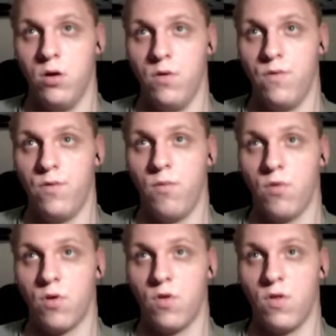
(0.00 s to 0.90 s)

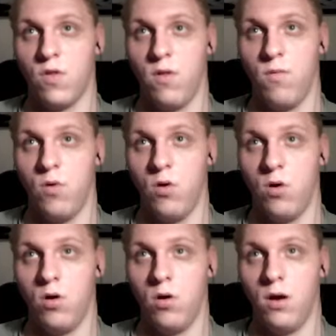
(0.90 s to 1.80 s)
Framework
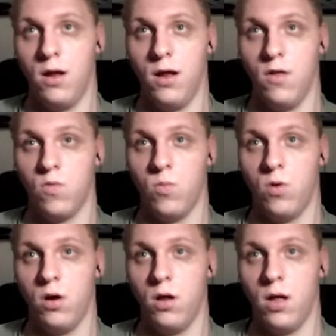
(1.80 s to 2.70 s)
64, latest
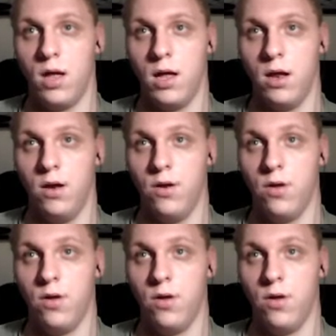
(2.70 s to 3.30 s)
one, and